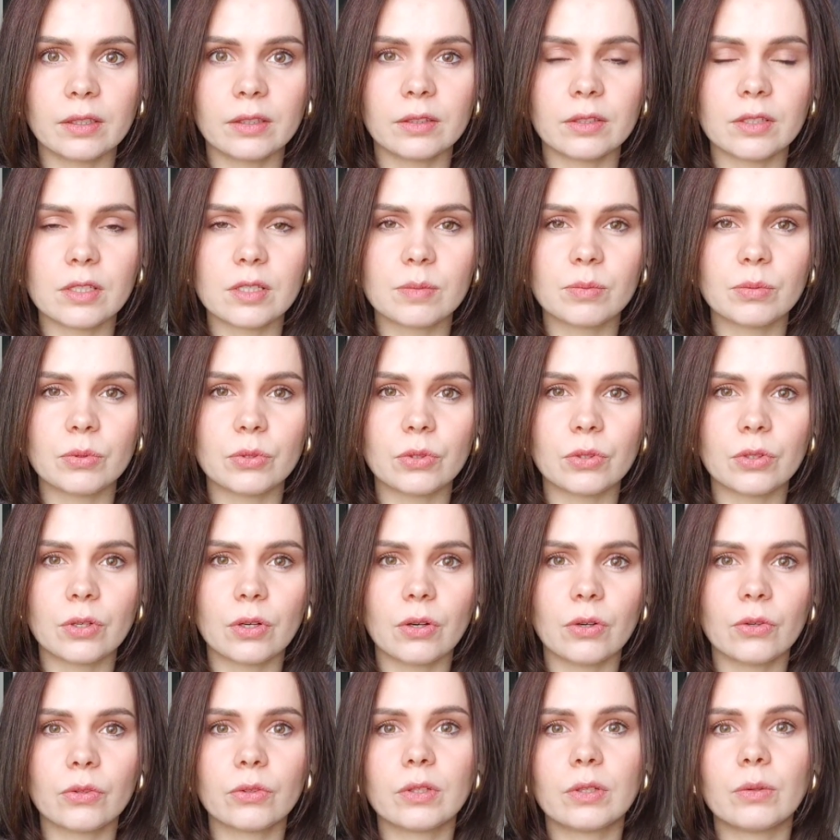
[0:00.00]
in this
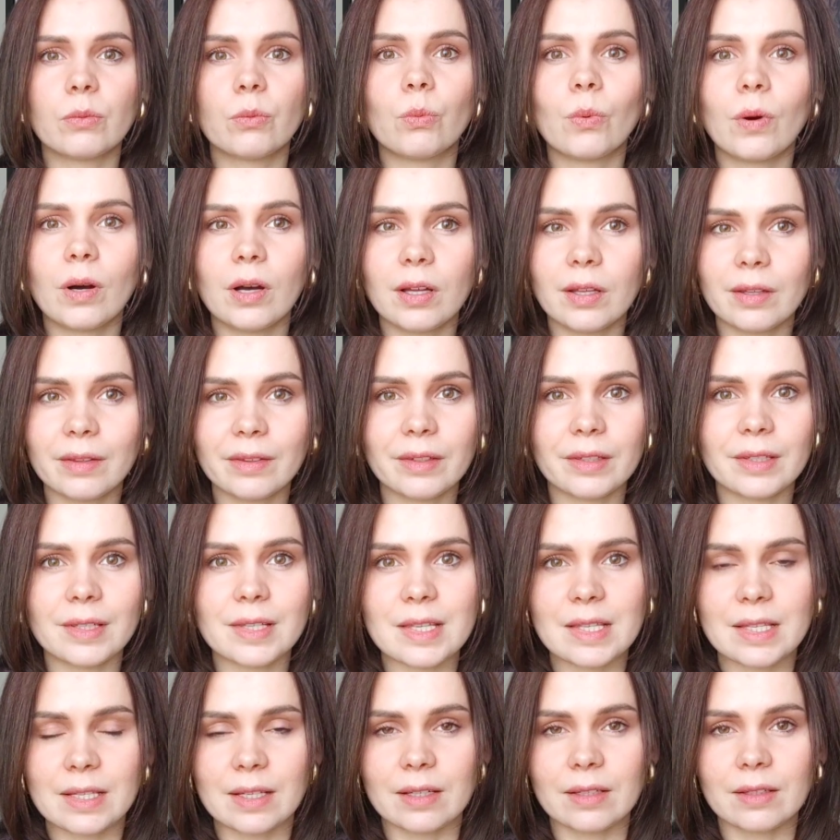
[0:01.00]
book, only one
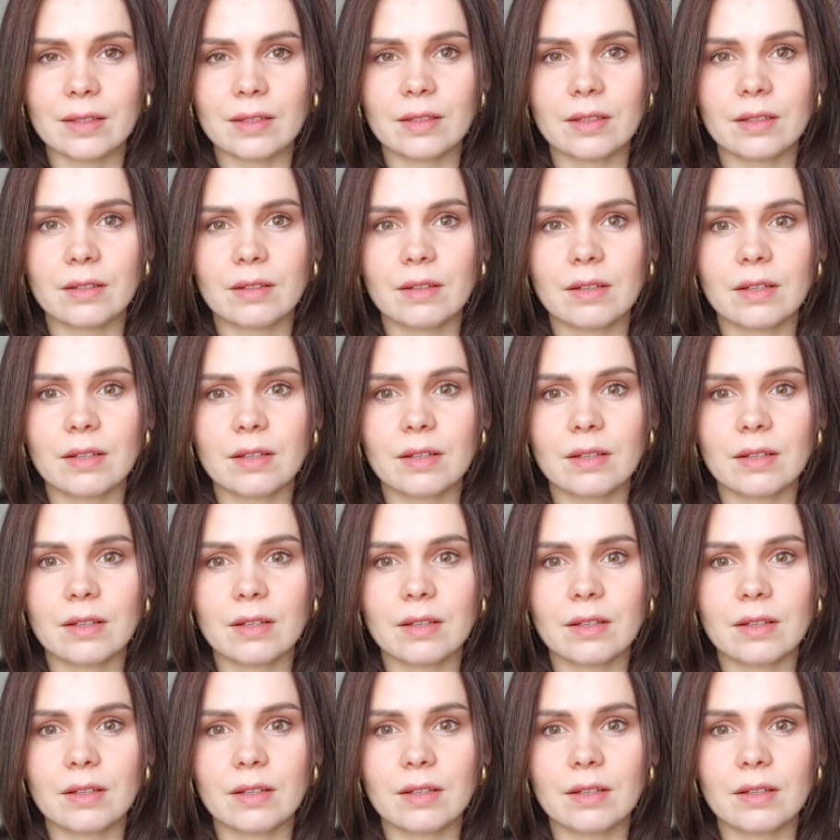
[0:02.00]
is not